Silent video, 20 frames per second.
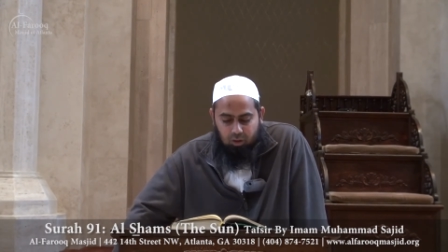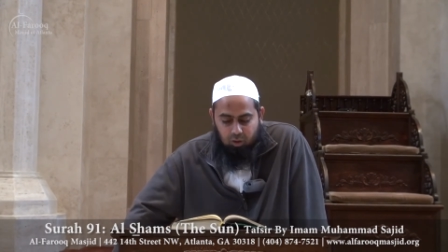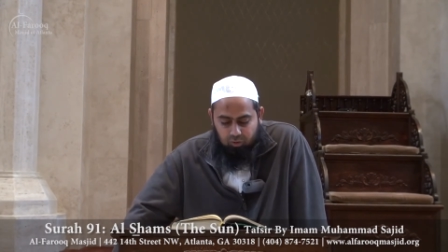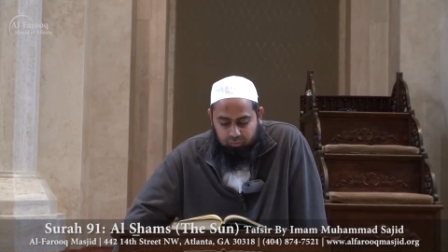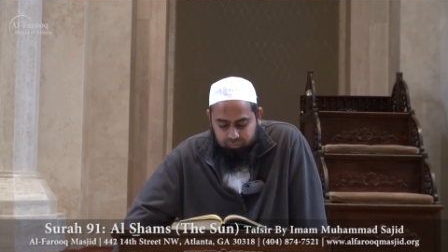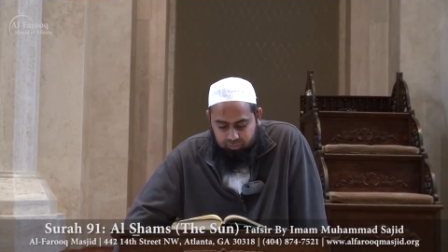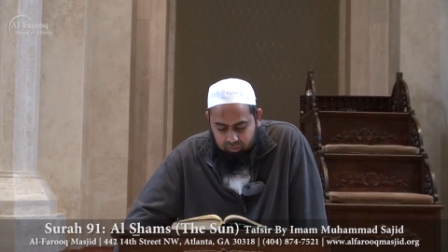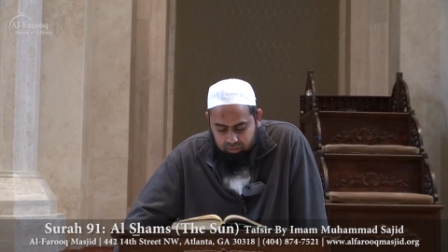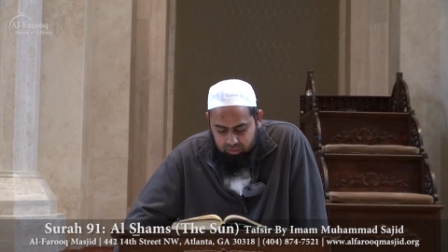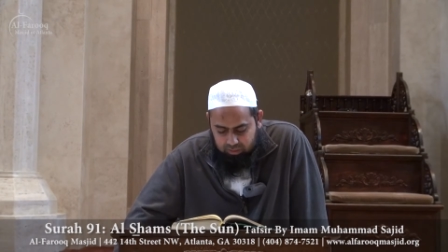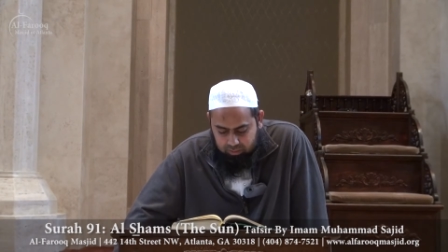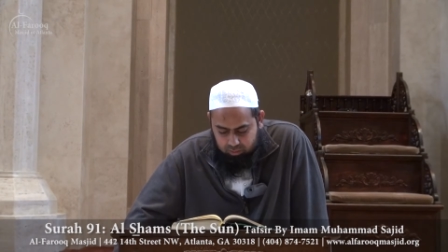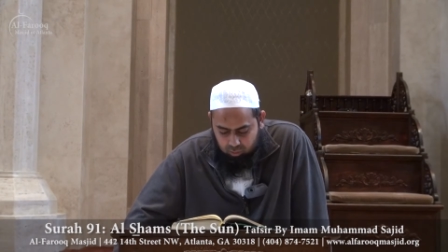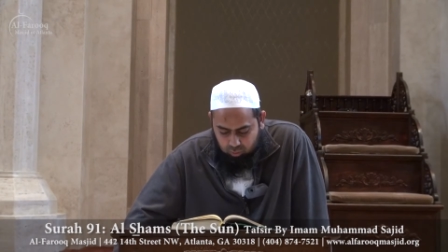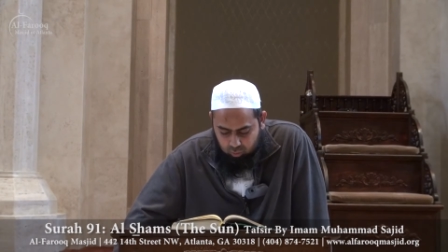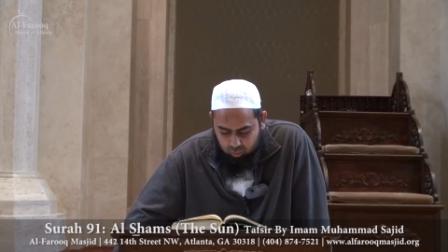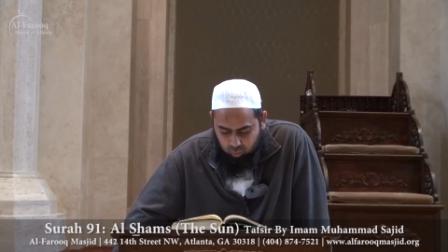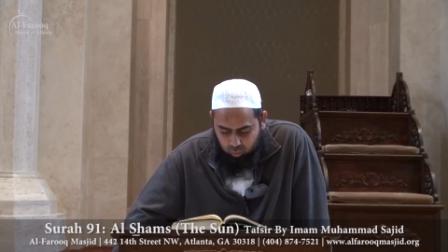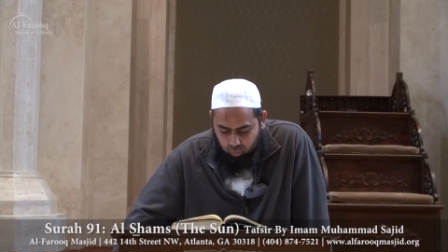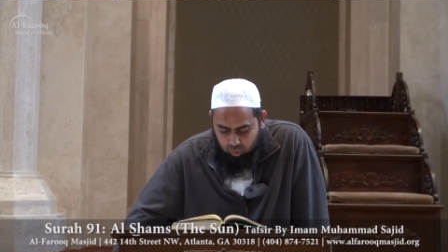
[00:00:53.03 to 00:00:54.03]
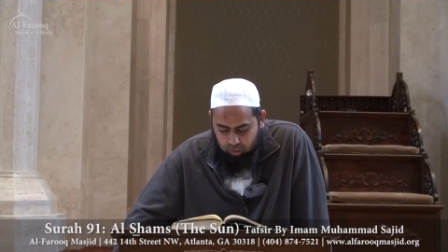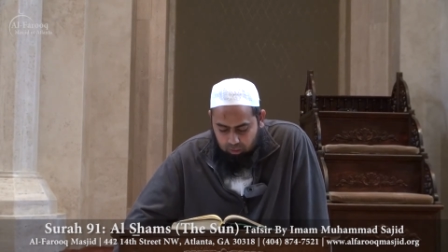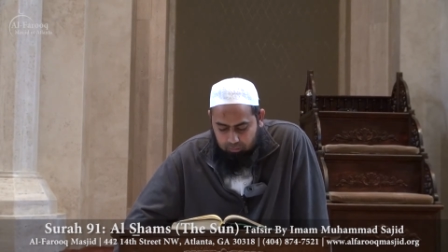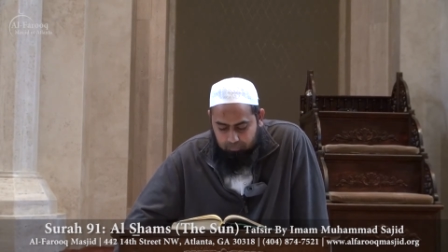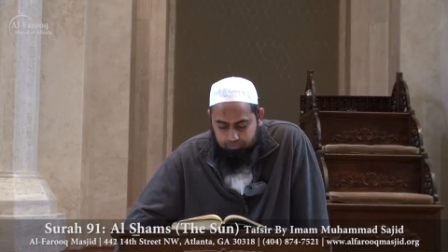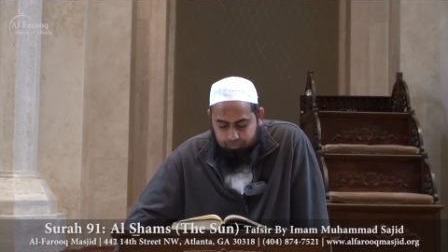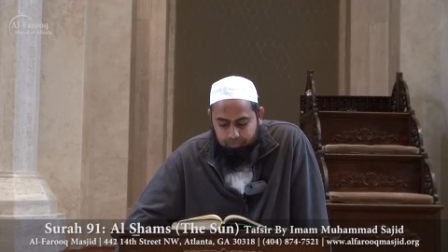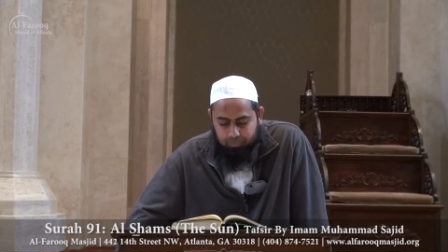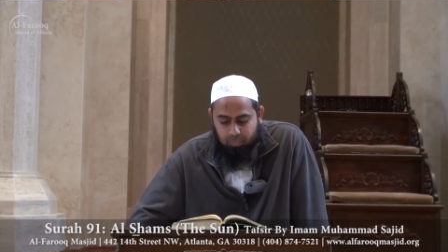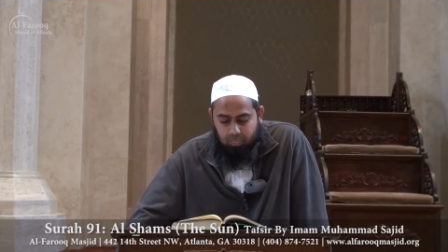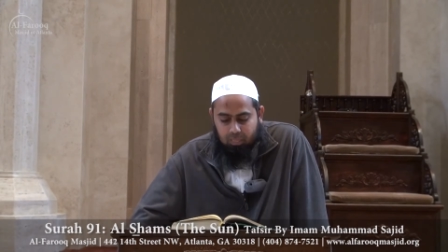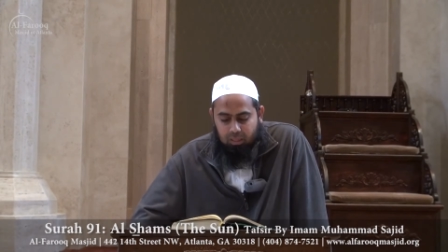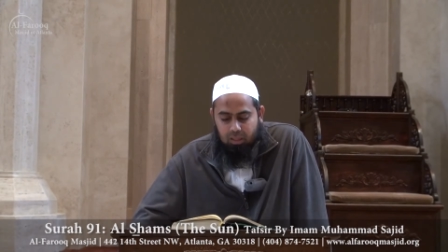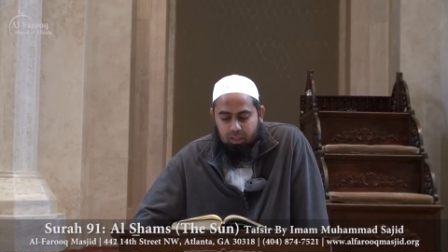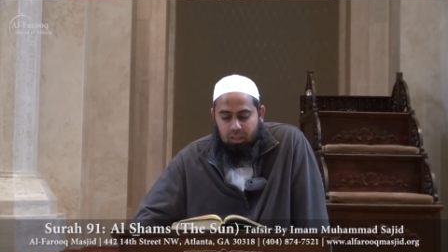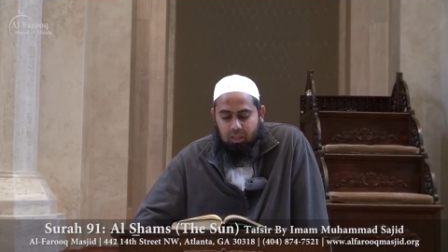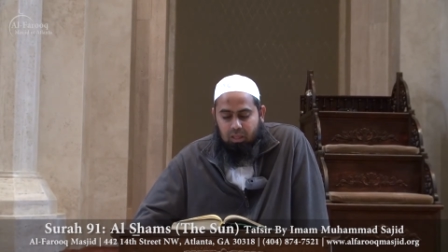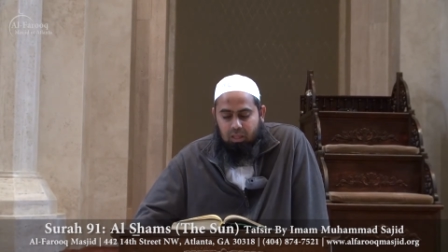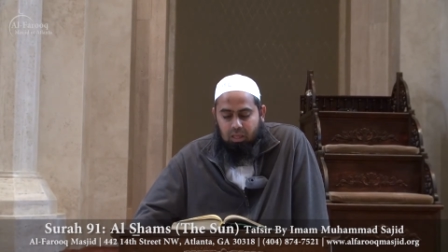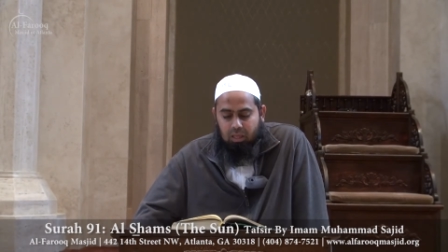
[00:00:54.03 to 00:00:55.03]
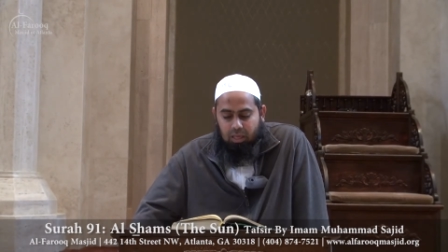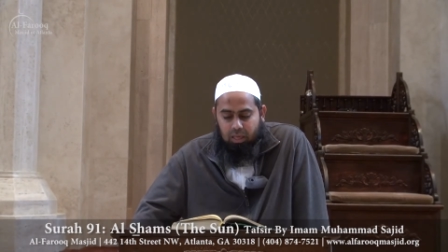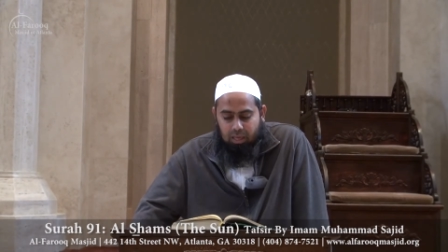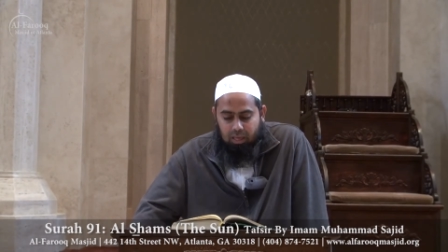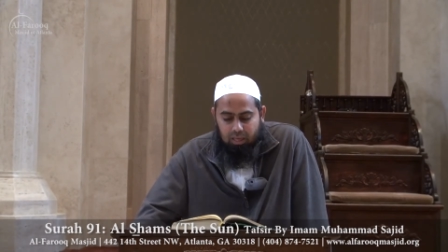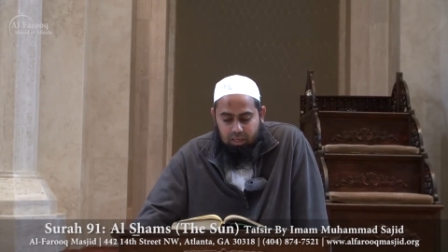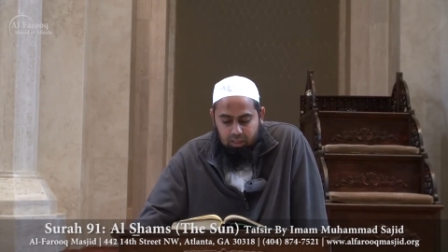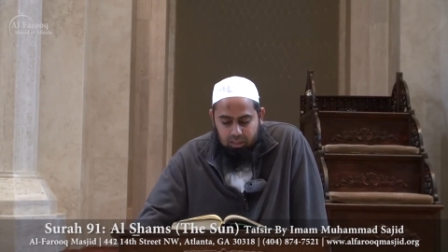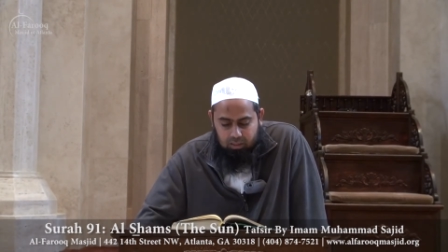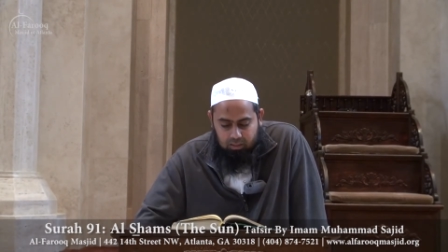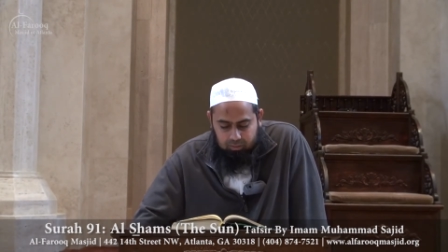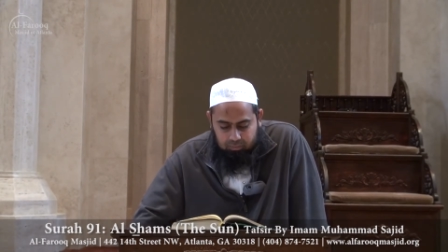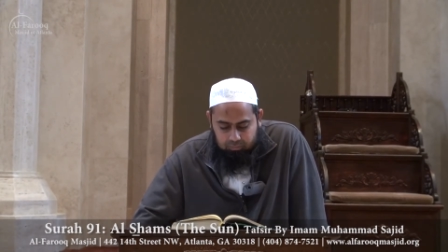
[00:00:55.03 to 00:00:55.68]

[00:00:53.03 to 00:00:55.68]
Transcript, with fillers: of this surah. And